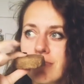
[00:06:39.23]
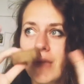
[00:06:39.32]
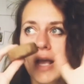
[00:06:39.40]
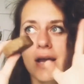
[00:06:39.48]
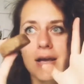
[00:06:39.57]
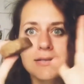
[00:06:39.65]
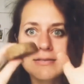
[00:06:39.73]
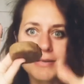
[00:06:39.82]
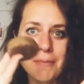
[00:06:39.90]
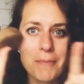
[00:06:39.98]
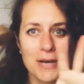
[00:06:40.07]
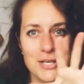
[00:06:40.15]
it's a
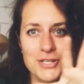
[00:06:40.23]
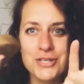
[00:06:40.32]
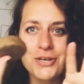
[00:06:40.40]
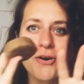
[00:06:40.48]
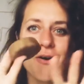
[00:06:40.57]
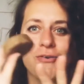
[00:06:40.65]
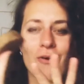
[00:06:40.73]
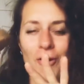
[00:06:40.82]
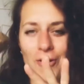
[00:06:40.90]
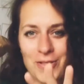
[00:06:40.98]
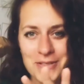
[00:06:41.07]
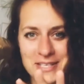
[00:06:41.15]
mixture of
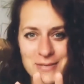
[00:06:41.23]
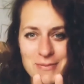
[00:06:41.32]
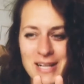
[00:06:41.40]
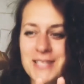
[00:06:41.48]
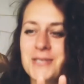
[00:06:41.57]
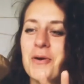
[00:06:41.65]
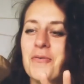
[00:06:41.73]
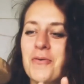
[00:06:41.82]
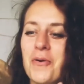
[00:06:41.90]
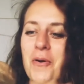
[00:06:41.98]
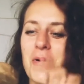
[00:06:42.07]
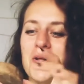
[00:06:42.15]
all the smells of
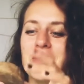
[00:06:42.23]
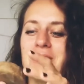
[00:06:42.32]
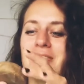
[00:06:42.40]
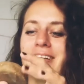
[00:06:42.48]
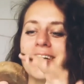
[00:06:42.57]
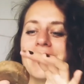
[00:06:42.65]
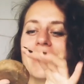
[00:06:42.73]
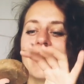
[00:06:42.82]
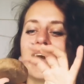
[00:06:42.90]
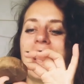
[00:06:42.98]
all the